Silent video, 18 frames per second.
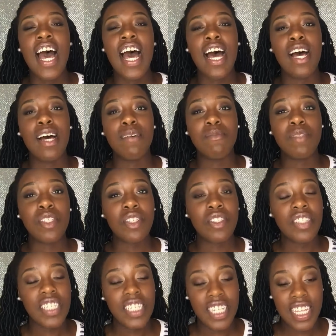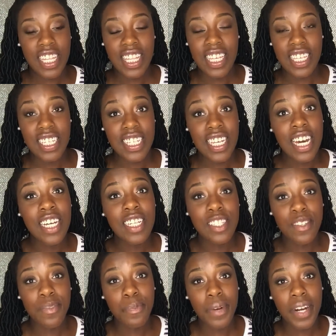Um, so she did these
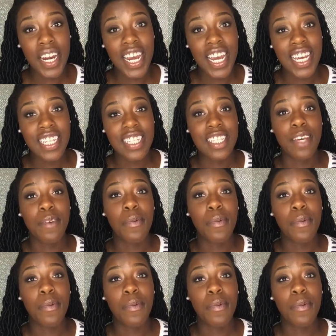tons of braids.